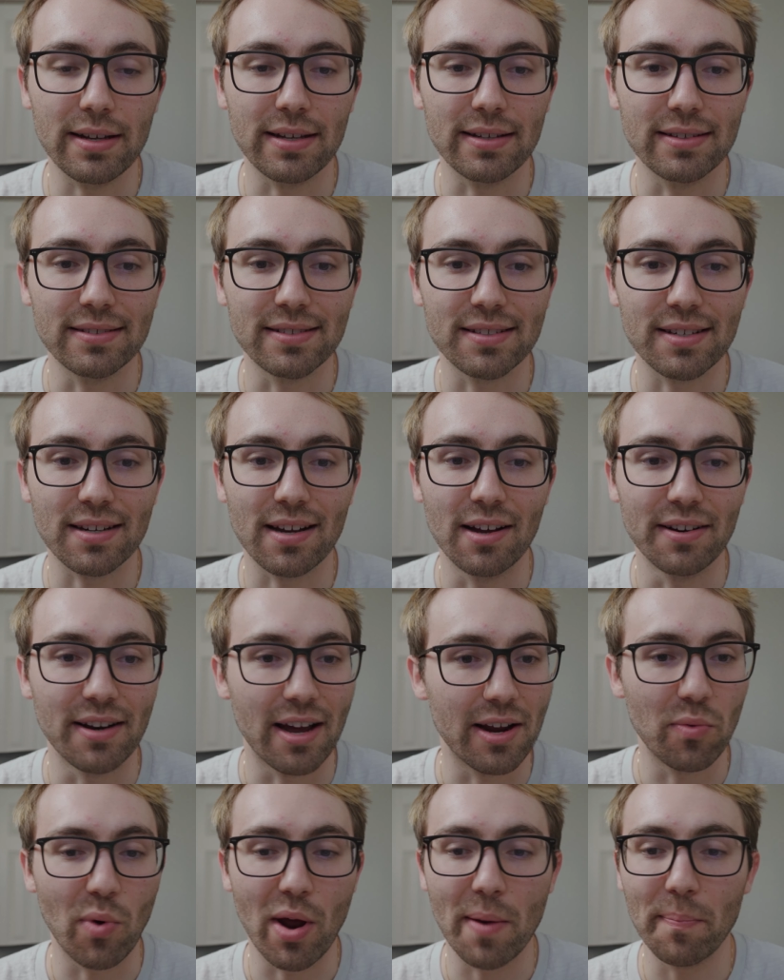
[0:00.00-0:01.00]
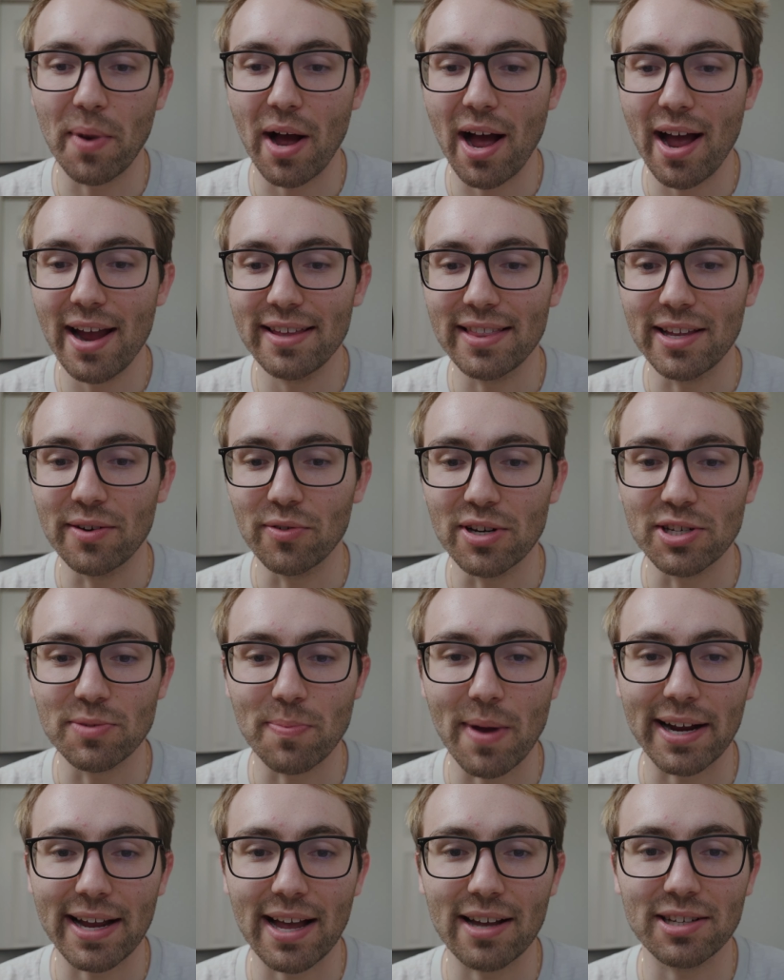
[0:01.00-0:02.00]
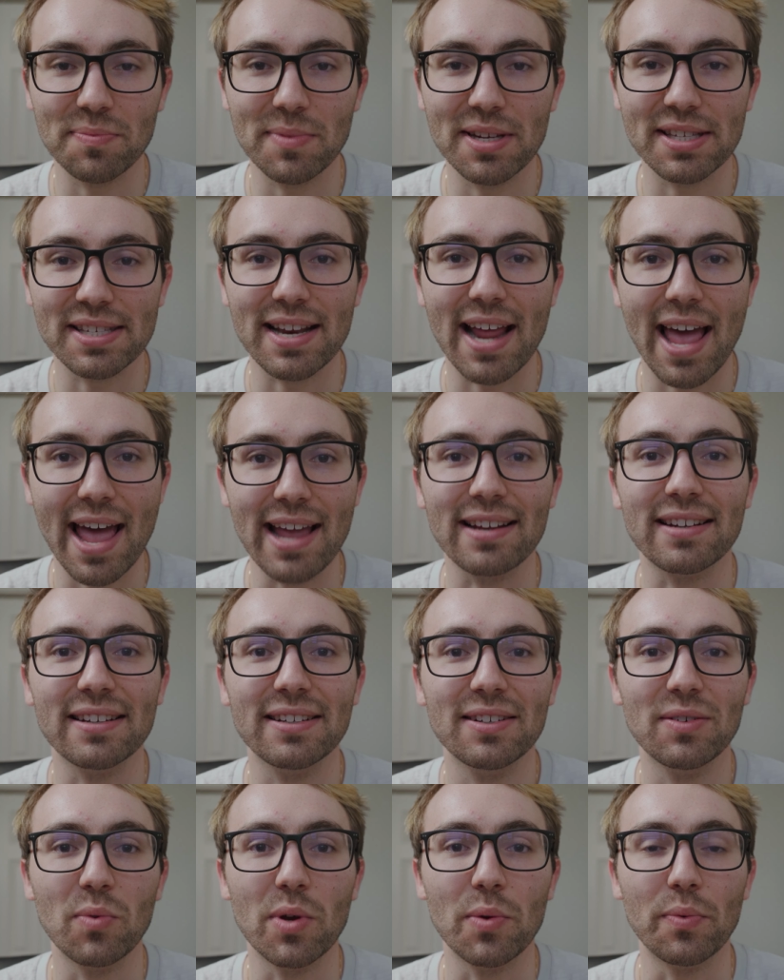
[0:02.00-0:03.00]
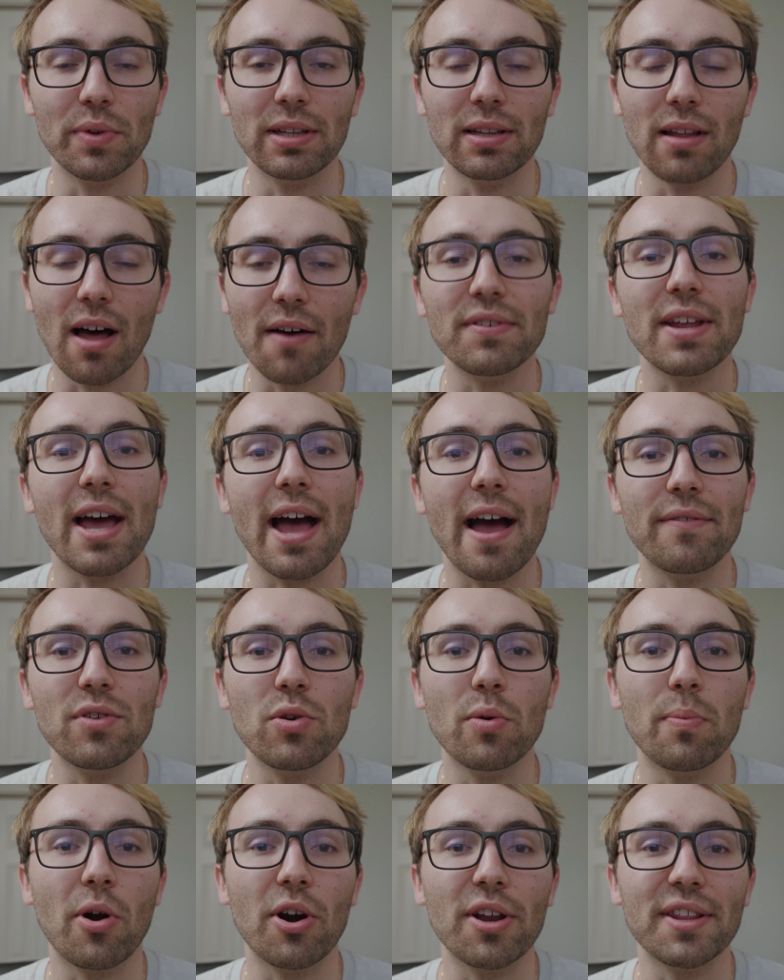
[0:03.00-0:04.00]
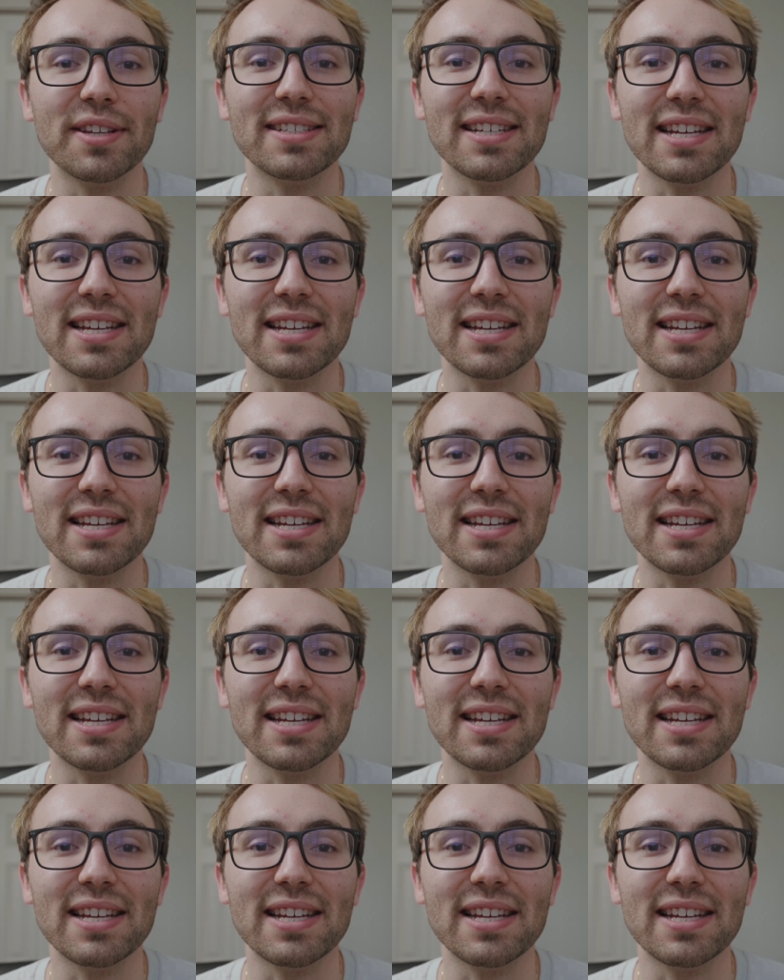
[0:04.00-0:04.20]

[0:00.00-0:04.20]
and a night went by, and they reached back out to me and said, hey, we would love to have you a part of the